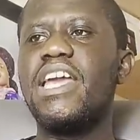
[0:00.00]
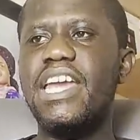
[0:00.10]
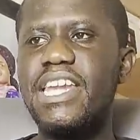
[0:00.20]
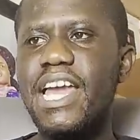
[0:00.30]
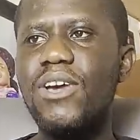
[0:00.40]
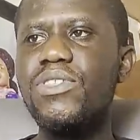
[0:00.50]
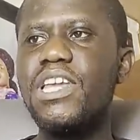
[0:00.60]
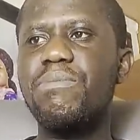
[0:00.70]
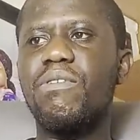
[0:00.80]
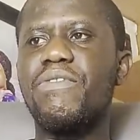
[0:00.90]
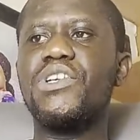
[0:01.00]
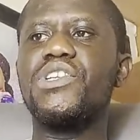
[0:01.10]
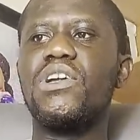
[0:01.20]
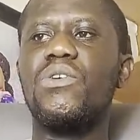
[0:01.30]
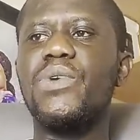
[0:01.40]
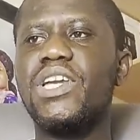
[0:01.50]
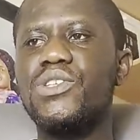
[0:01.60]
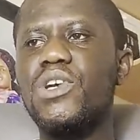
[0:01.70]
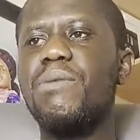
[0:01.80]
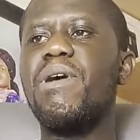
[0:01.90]
in the healthcare professional, we
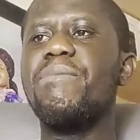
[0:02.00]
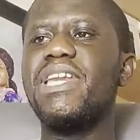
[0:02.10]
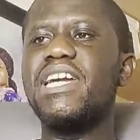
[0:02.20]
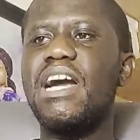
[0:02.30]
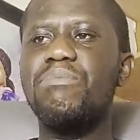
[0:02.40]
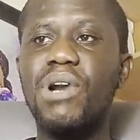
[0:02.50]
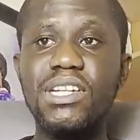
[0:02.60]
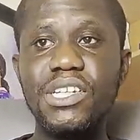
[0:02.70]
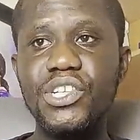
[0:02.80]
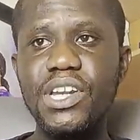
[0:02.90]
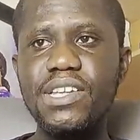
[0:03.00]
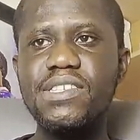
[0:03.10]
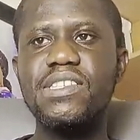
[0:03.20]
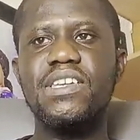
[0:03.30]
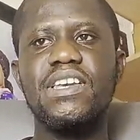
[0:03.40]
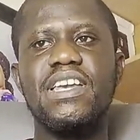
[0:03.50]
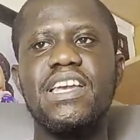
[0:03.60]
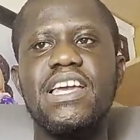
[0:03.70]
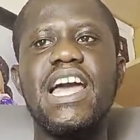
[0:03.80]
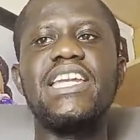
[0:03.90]
can talk about medical practitioners,
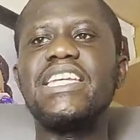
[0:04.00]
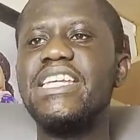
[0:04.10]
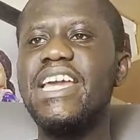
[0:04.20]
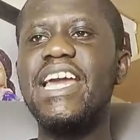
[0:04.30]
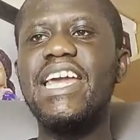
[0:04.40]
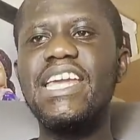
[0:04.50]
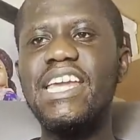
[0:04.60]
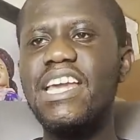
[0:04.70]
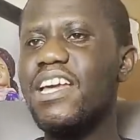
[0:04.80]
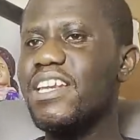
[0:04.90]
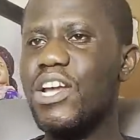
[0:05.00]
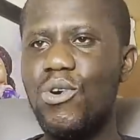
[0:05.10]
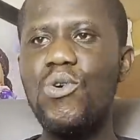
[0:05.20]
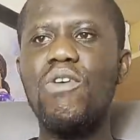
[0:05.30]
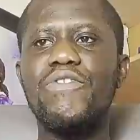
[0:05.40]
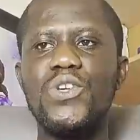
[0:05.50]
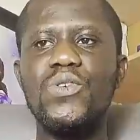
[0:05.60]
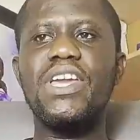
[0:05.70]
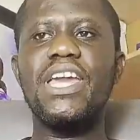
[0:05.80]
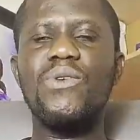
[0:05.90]
and here the whole of
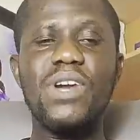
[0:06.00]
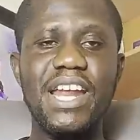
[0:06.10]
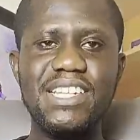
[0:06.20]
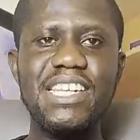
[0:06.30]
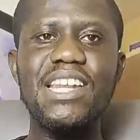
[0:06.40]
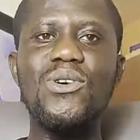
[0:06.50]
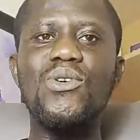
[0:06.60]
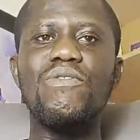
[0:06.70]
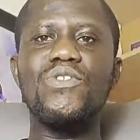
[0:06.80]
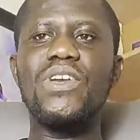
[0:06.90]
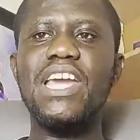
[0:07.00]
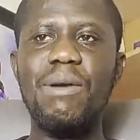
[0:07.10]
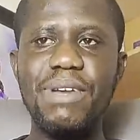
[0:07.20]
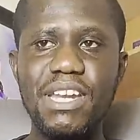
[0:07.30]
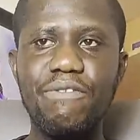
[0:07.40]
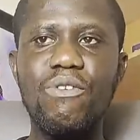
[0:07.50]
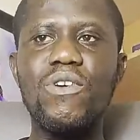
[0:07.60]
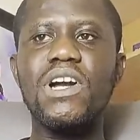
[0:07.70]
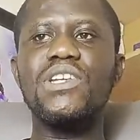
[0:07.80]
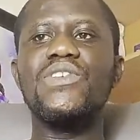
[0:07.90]
UK. When I say the whole of UK, I mean the
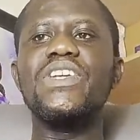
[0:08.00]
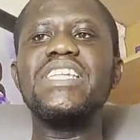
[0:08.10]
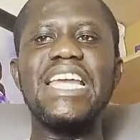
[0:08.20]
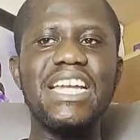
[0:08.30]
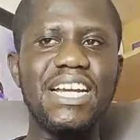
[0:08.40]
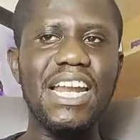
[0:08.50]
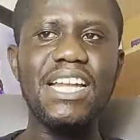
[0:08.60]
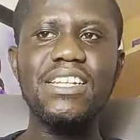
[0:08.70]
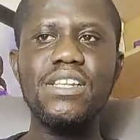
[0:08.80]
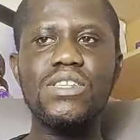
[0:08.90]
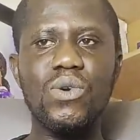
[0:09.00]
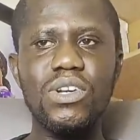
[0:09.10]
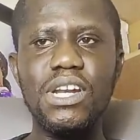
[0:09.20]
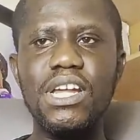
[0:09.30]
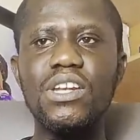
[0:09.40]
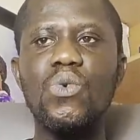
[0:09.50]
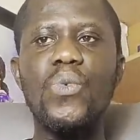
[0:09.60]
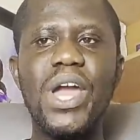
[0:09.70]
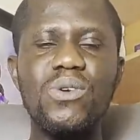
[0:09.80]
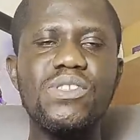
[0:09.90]
four countries: England, Scotland,
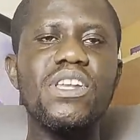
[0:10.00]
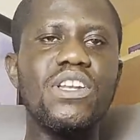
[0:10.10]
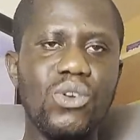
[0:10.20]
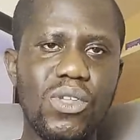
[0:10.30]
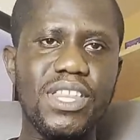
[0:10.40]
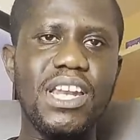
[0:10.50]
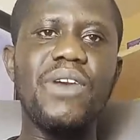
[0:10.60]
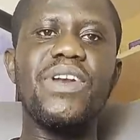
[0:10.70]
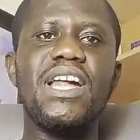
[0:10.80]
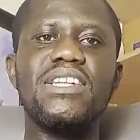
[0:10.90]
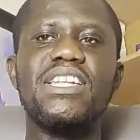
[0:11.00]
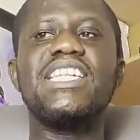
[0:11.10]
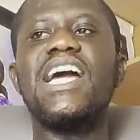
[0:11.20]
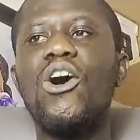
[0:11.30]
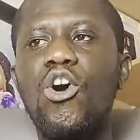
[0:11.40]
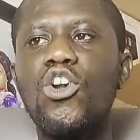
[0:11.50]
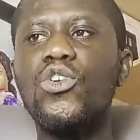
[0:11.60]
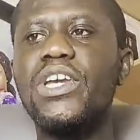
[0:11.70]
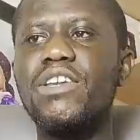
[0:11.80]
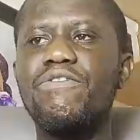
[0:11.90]
Wales, Northern Ireland. They are all
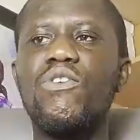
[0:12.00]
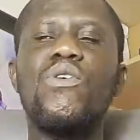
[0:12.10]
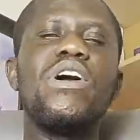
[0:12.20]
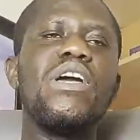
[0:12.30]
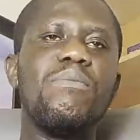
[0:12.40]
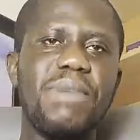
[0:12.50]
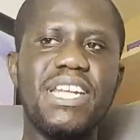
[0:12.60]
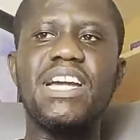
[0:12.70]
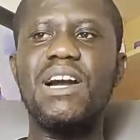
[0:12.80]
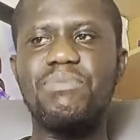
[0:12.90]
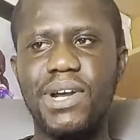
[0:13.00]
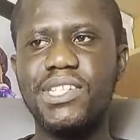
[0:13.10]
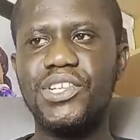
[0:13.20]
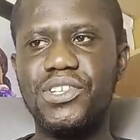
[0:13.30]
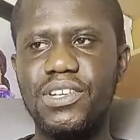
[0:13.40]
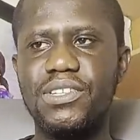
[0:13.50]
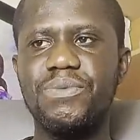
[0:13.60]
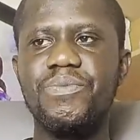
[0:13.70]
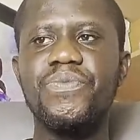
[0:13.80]
looking for medical practitioners.